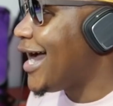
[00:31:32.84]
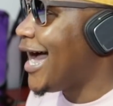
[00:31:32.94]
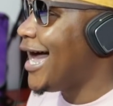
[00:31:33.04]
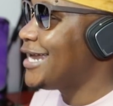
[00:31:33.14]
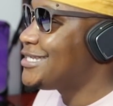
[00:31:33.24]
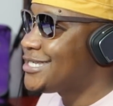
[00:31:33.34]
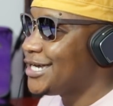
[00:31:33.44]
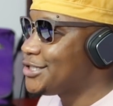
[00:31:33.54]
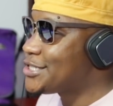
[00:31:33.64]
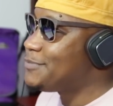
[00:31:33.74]
had
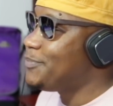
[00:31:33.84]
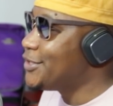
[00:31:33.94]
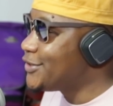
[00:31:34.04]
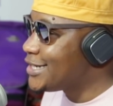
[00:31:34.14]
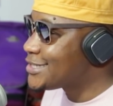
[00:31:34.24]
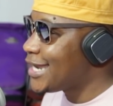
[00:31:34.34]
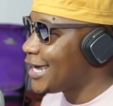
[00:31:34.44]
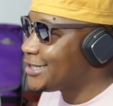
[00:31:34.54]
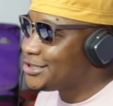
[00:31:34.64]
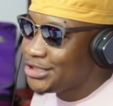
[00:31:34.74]
such experience?
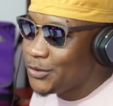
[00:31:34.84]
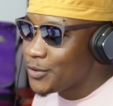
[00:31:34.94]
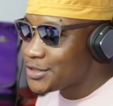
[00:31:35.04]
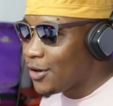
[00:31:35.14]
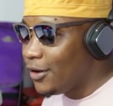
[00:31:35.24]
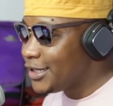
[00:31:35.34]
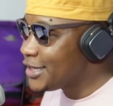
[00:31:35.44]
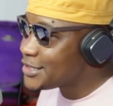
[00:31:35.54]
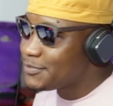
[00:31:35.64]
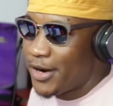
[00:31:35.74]
Like she was
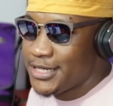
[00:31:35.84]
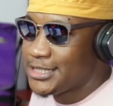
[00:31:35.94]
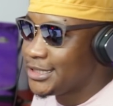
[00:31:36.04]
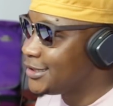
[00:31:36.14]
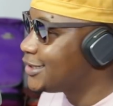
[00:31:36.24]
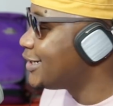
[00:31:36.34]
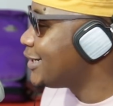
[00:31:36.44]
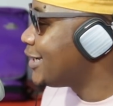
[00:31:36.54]
calling this person